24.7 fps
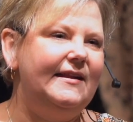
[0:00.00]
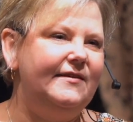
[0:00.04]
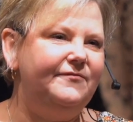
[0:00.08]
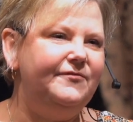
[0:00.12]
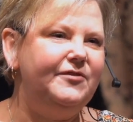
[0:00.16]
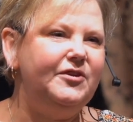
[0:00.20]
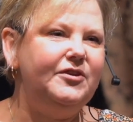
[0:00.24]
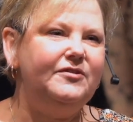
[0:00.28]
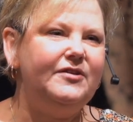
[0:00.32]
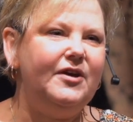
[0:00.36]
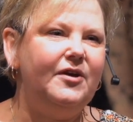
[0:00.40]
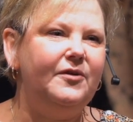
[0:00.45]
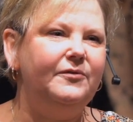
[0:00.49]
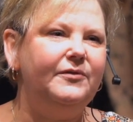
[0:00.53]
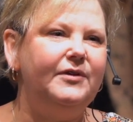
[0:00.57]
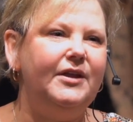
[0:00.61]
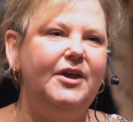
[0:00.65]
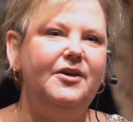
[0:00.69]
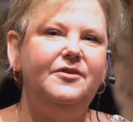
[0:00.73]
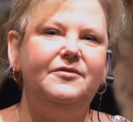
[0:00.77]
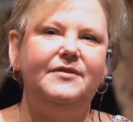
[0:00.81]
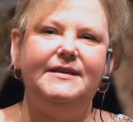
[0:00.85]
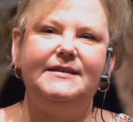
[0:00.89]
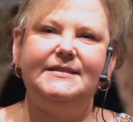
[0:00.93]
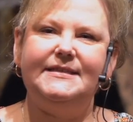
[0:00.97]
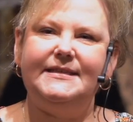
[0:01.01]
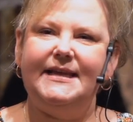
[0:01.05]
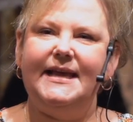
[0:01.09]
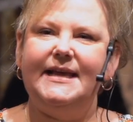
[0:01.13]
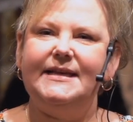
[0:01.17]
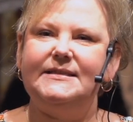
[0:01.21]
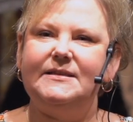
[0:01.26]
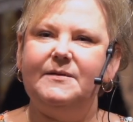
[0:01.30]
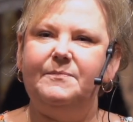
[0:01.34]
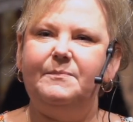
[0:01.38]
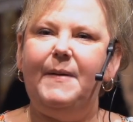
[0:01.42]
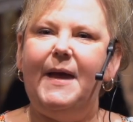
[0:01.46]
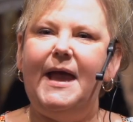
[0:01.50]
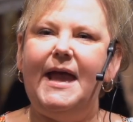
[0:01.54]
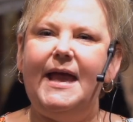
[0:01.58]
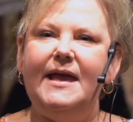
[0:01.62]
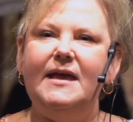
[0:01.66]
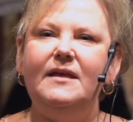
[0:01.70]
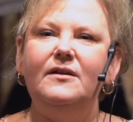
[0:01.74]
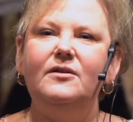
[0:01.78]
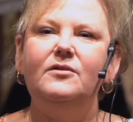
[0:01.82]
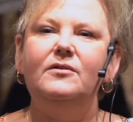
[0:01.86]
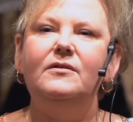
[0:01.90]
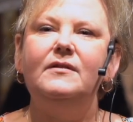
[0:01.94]
if you don't know this, he has a
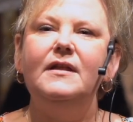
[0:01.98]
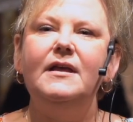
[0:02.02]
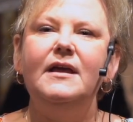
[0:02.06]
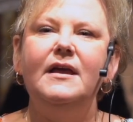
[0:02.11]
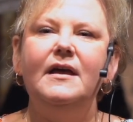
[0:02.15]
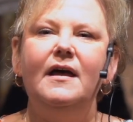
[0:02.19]
panel